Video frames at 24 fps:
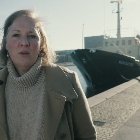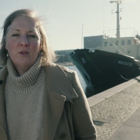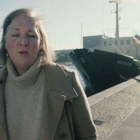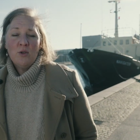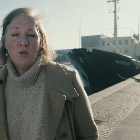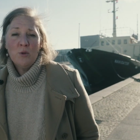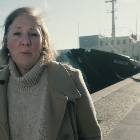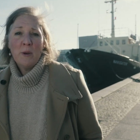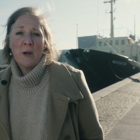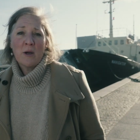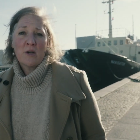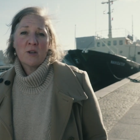
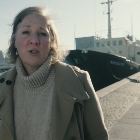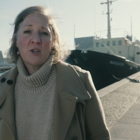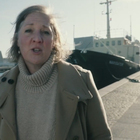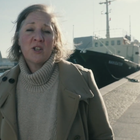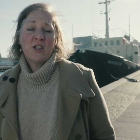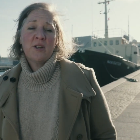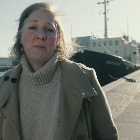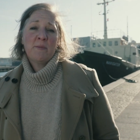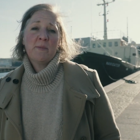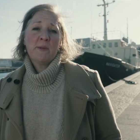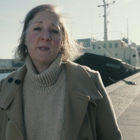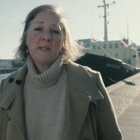new
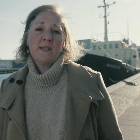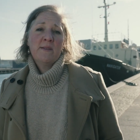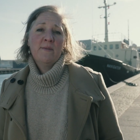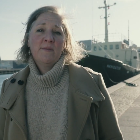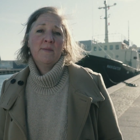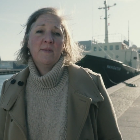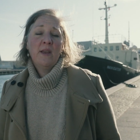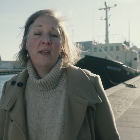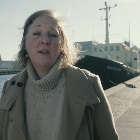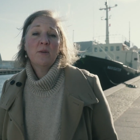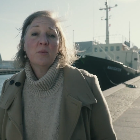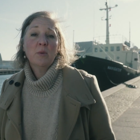partnerships.
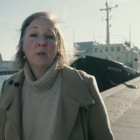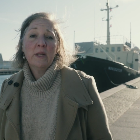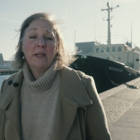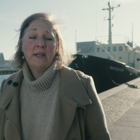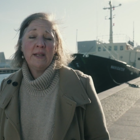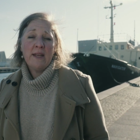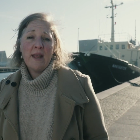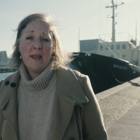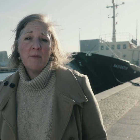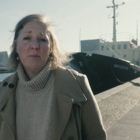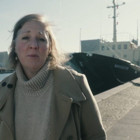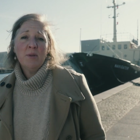It will
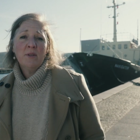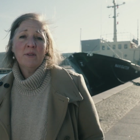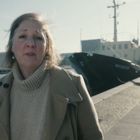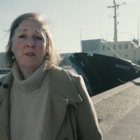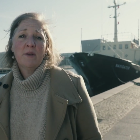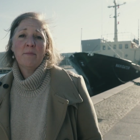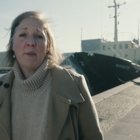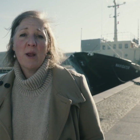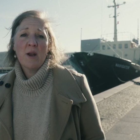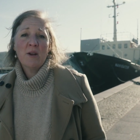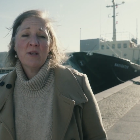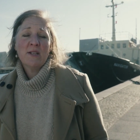enable
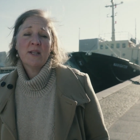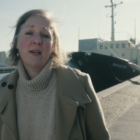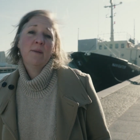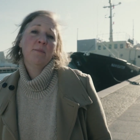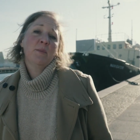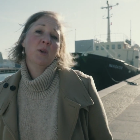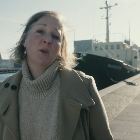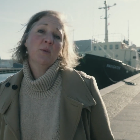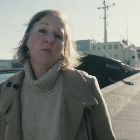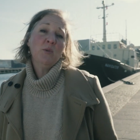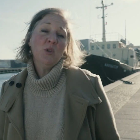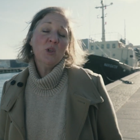the
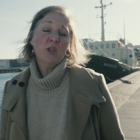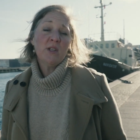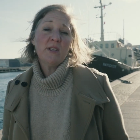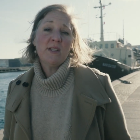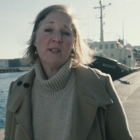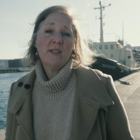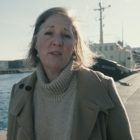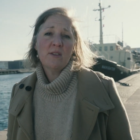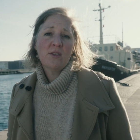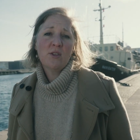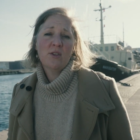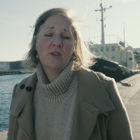maritime
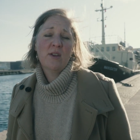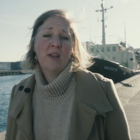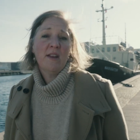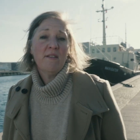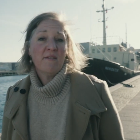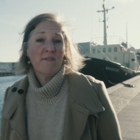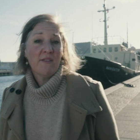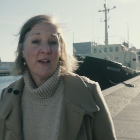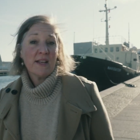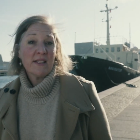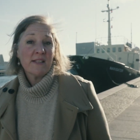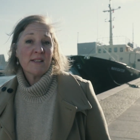community to
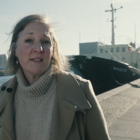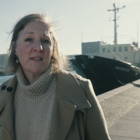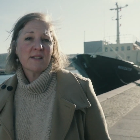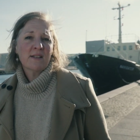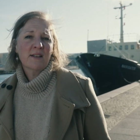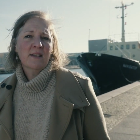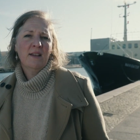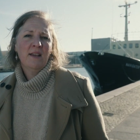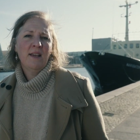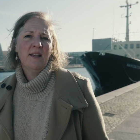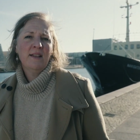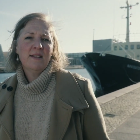
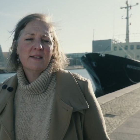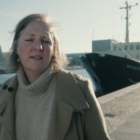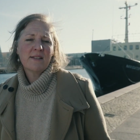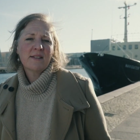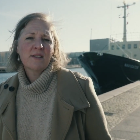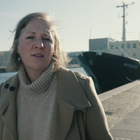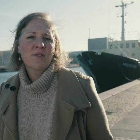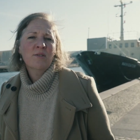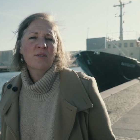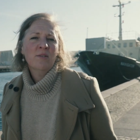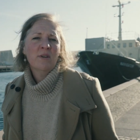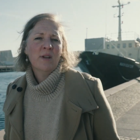invest in
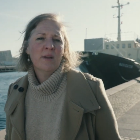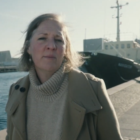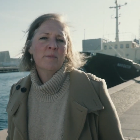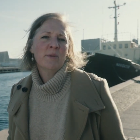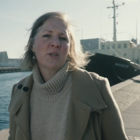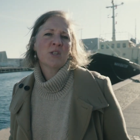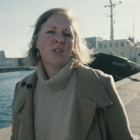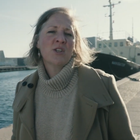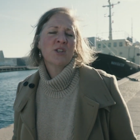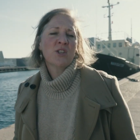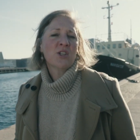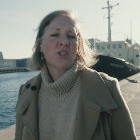zero emission